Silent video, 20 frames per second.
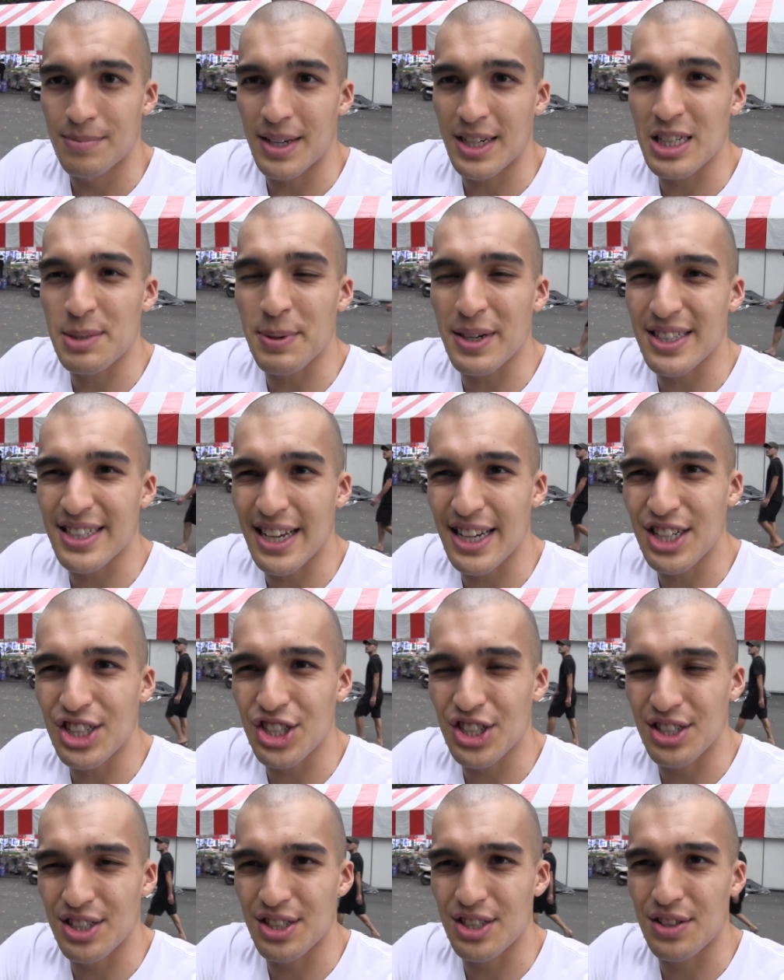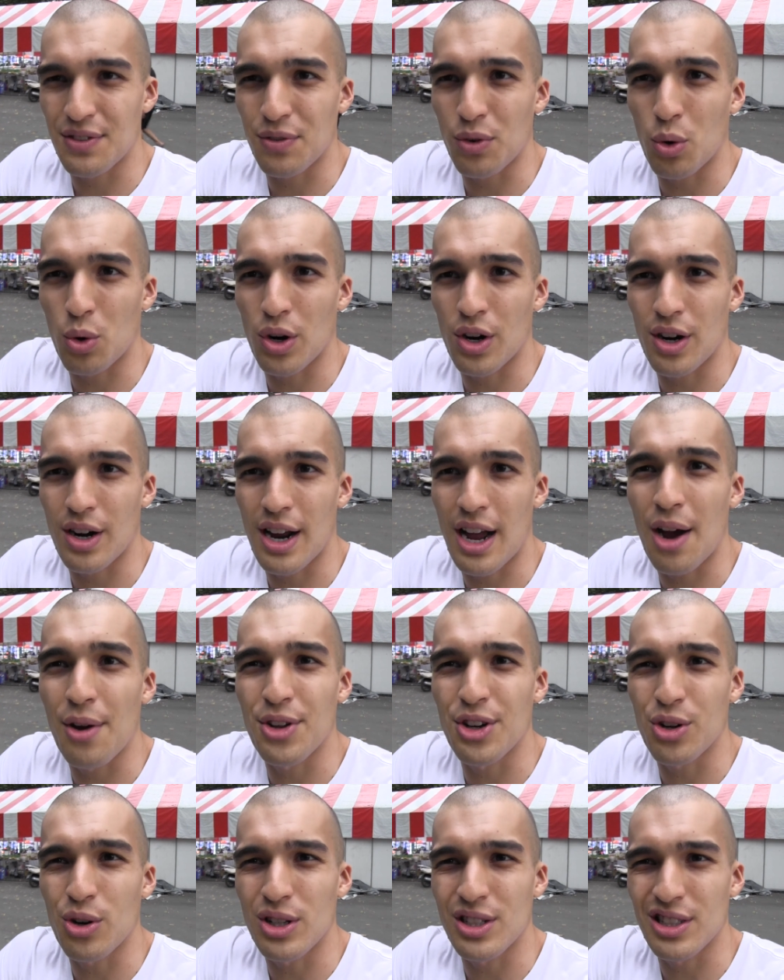expectations for how
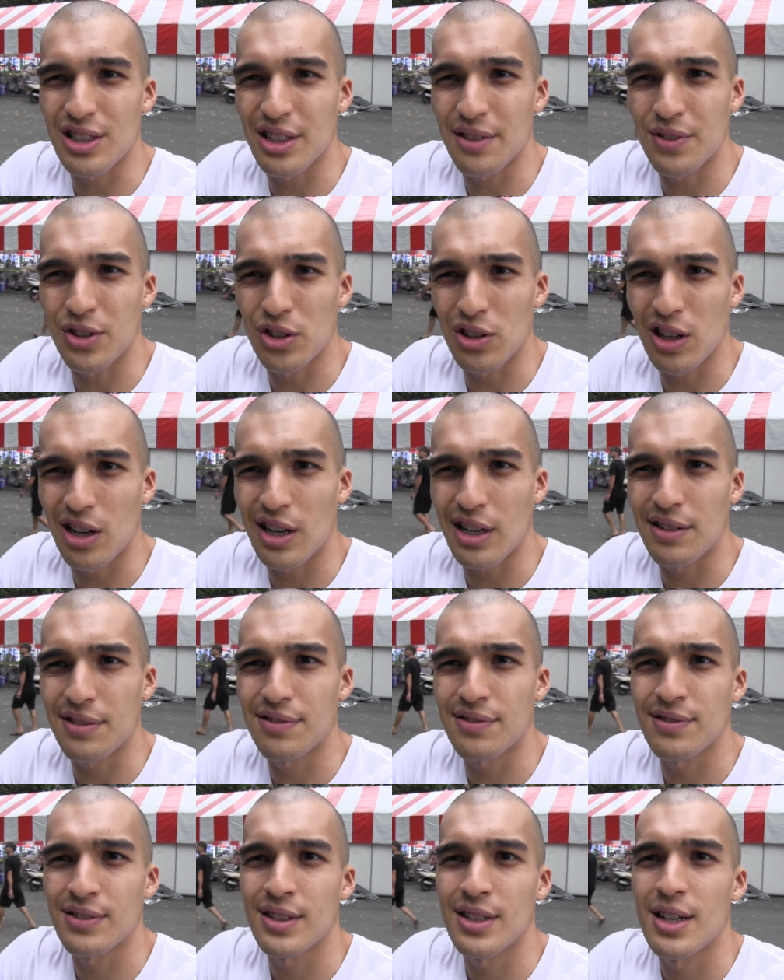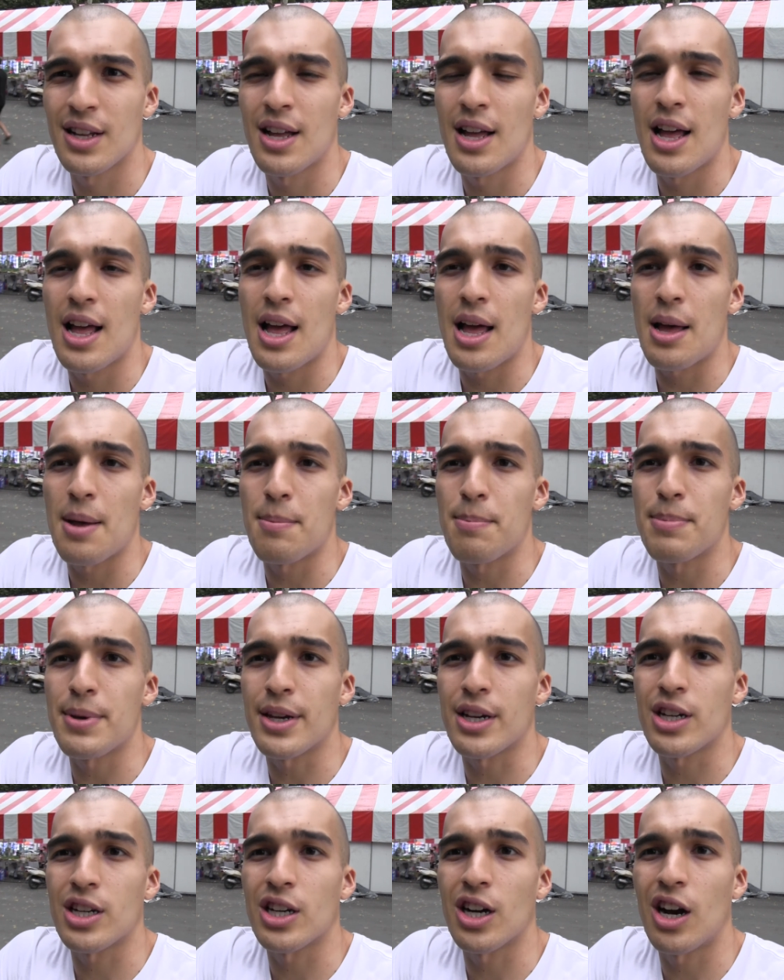you're going to live your life,
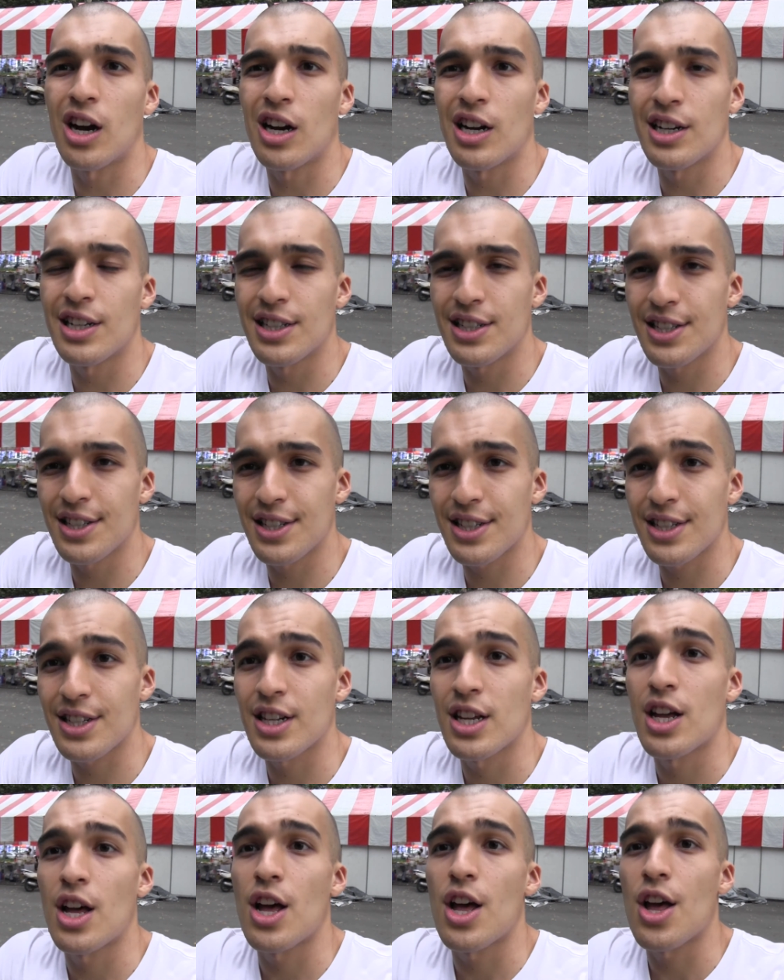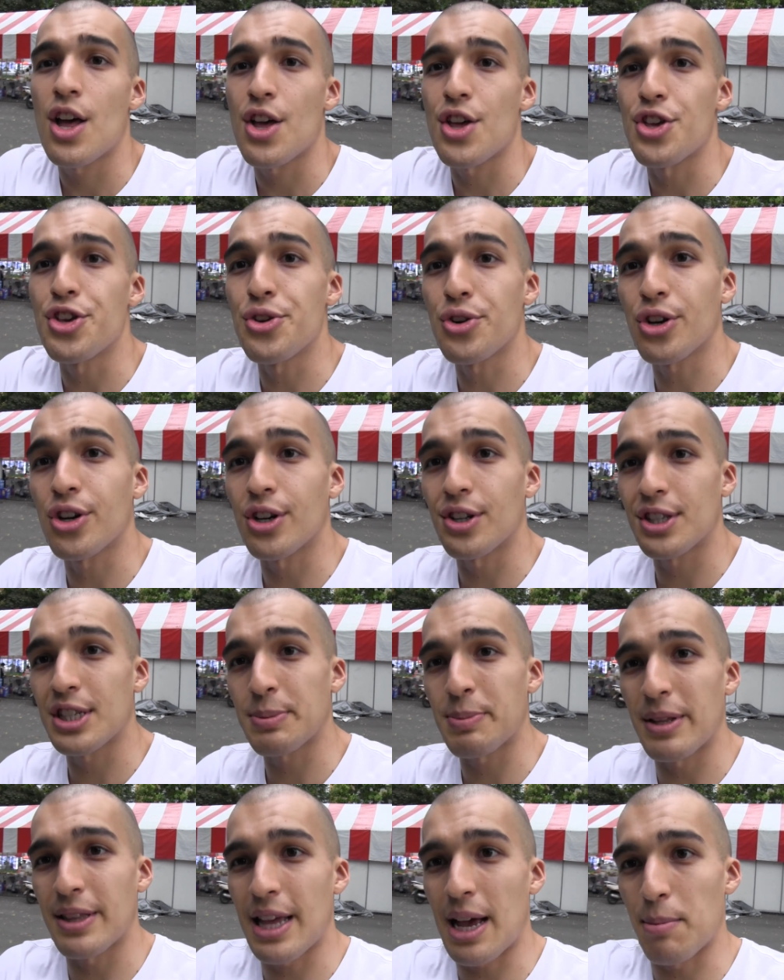because you could
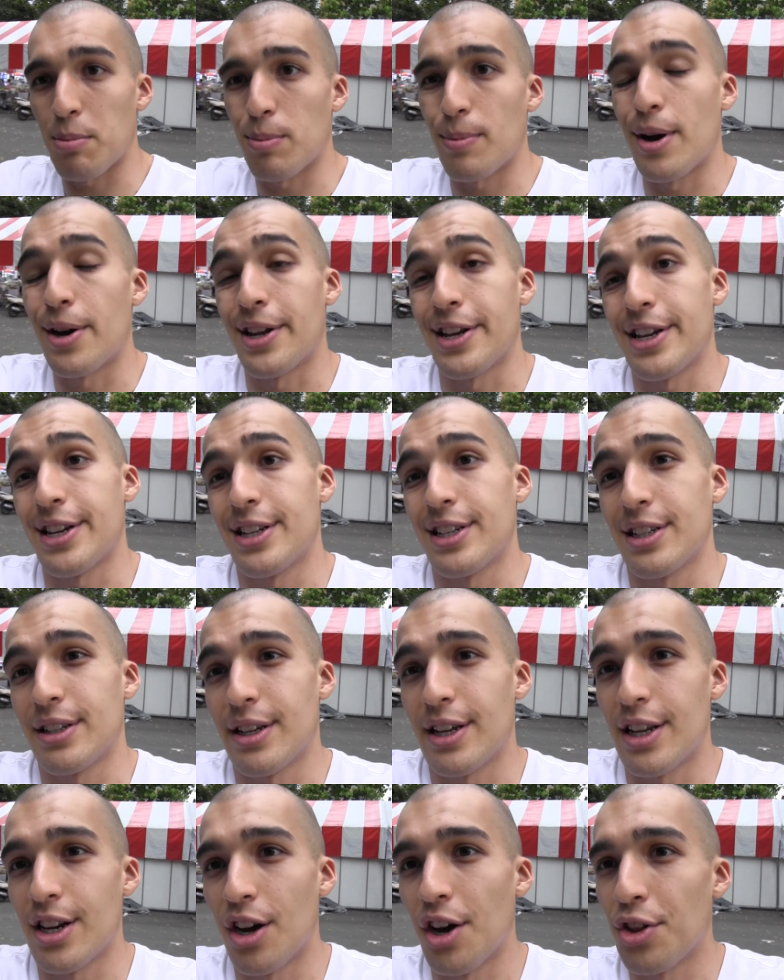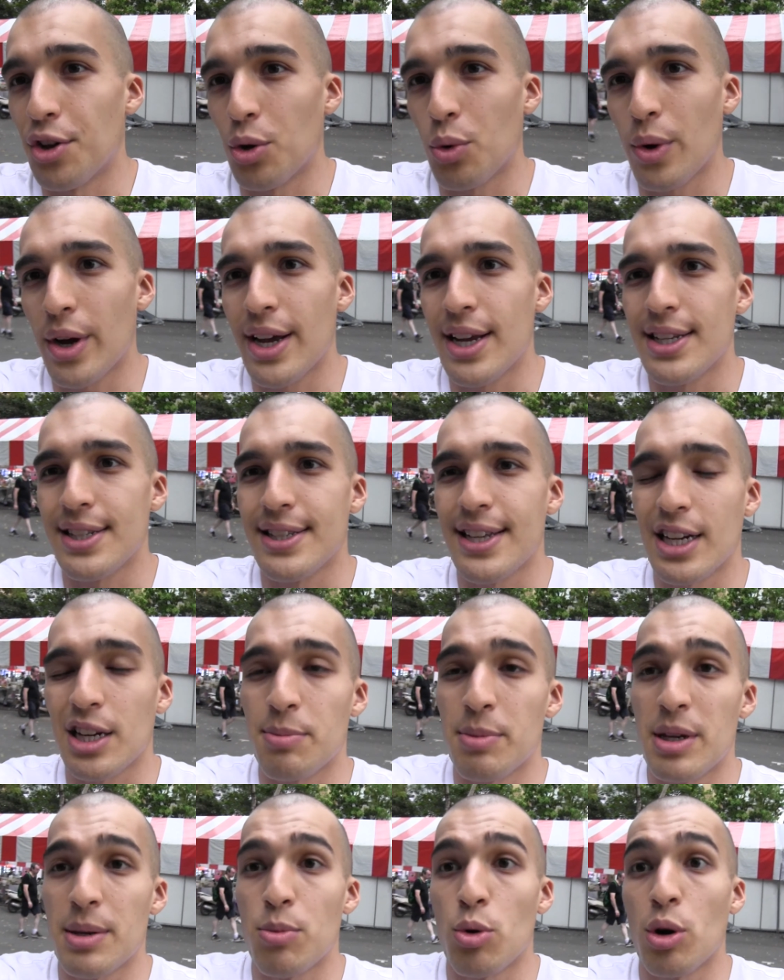spend that money in other ways that
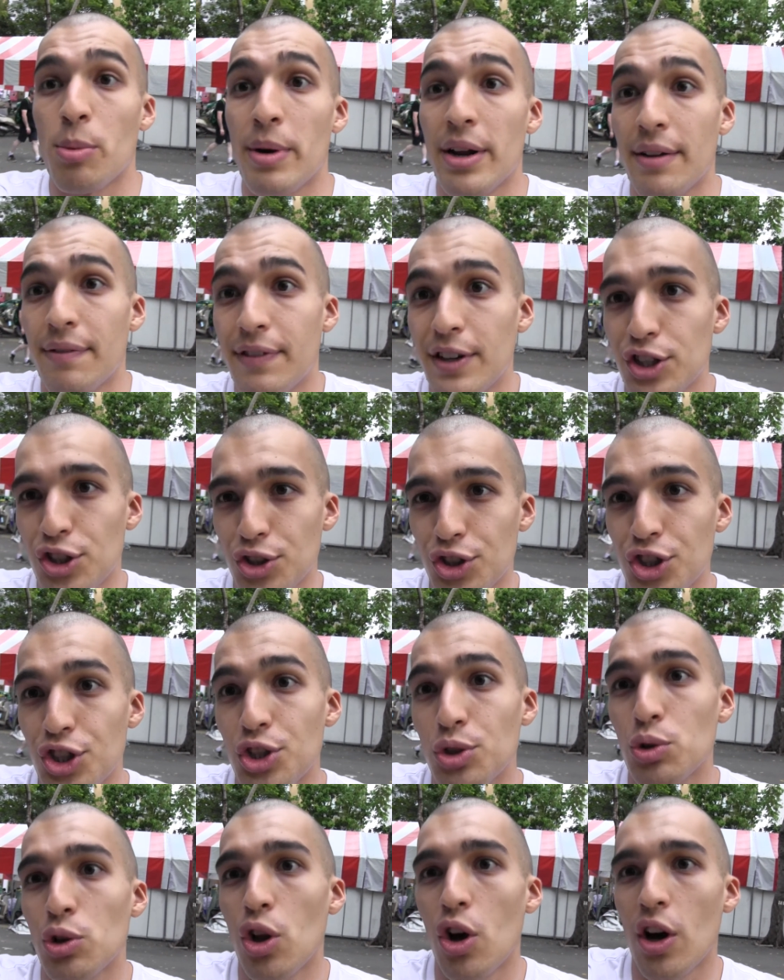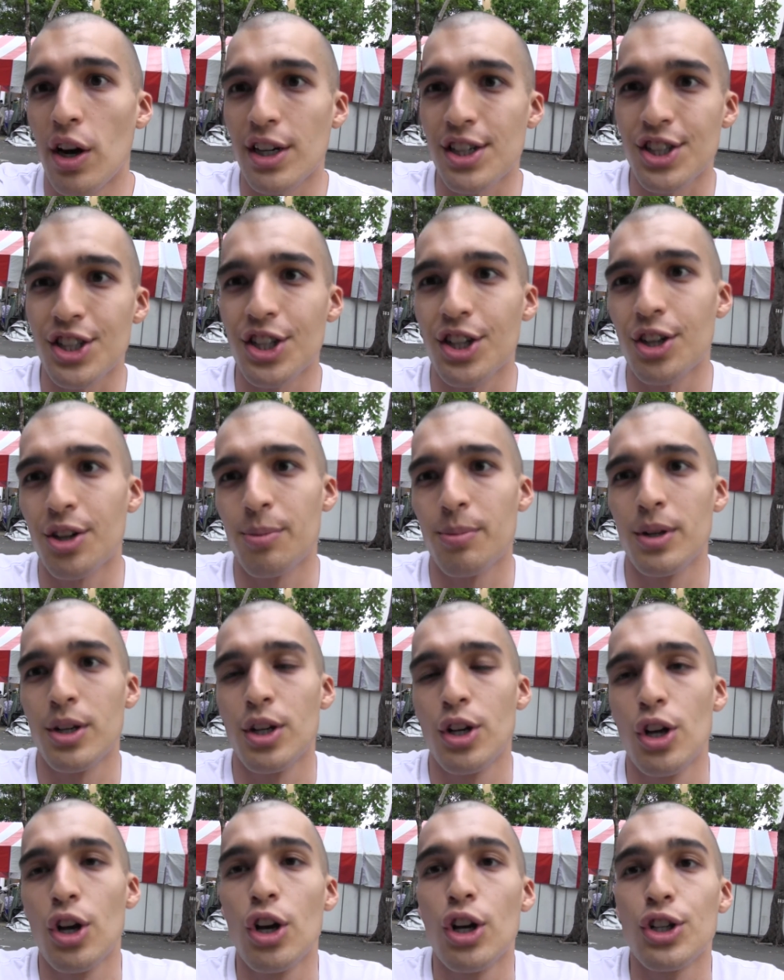could be more beneficial to you long term.
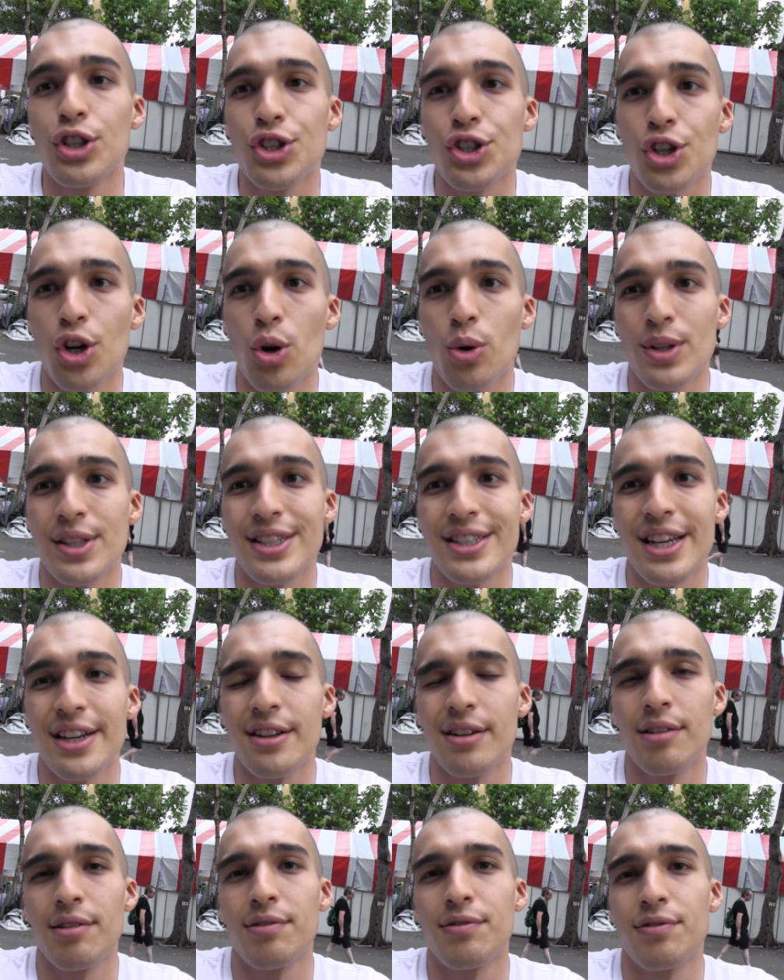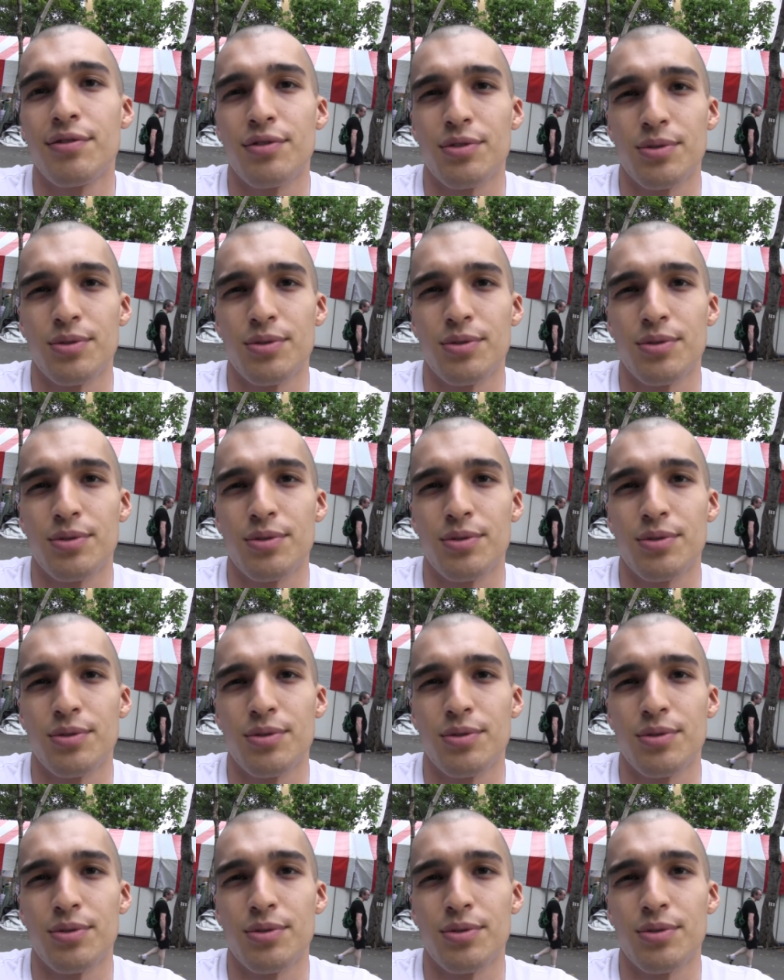So instead of